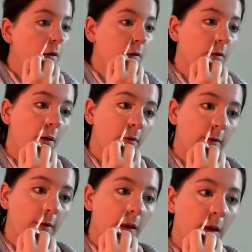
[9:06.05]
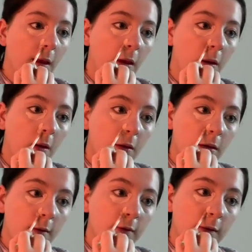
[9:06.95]
So for singing,
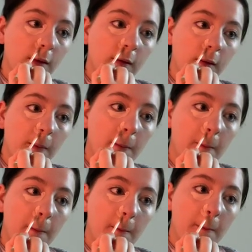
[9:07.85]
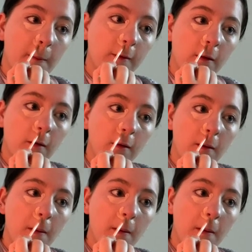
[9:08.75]
you have to sing a song,